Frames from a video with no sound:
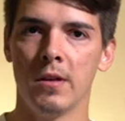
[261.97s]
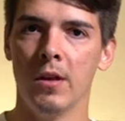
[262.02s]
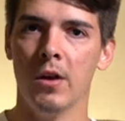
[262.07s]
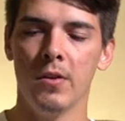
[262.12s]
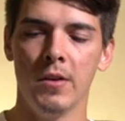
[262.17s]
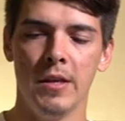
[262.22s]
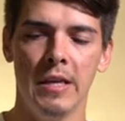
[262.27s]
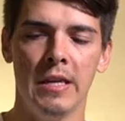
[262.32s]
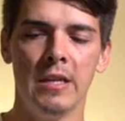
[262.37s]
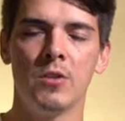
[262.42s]
you
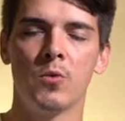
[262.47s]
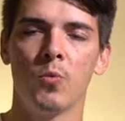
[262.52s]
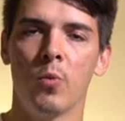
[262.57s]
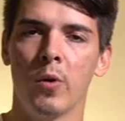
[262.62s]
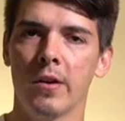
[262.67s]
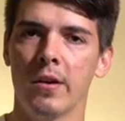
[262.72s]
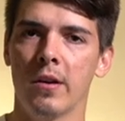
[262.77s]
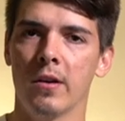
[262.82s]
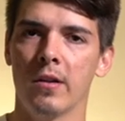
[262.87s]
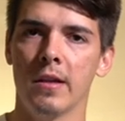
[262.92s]
know, each
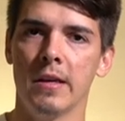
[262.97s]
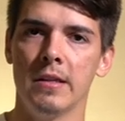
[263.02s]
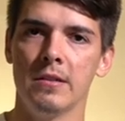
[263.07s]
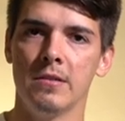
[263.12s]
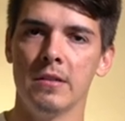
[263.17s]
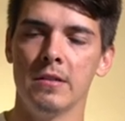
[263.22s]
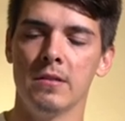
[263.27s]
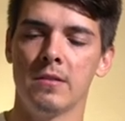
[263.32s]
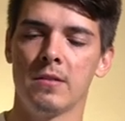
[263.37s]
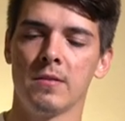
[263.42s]
one of your
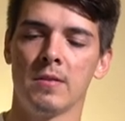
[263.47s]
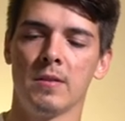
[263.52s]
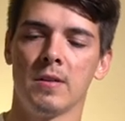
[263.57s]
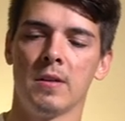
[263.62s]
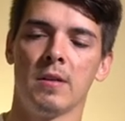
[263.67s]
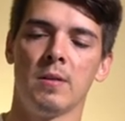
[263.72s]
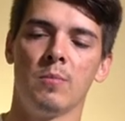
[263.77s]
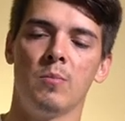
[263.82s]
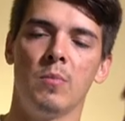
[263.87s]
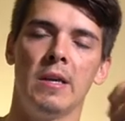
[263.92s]
lenses,
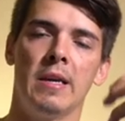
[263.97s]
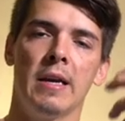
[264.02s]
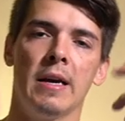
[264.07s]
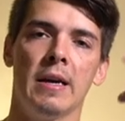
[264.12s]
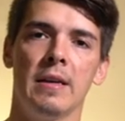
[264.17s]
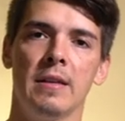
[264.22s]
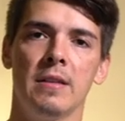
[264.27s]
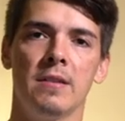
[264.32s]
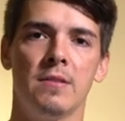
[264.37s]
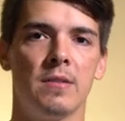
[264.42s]

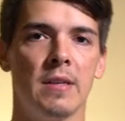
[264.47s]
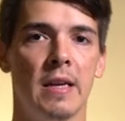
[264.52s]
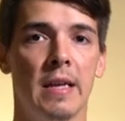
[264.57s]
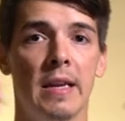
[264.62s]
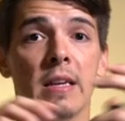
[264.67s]
because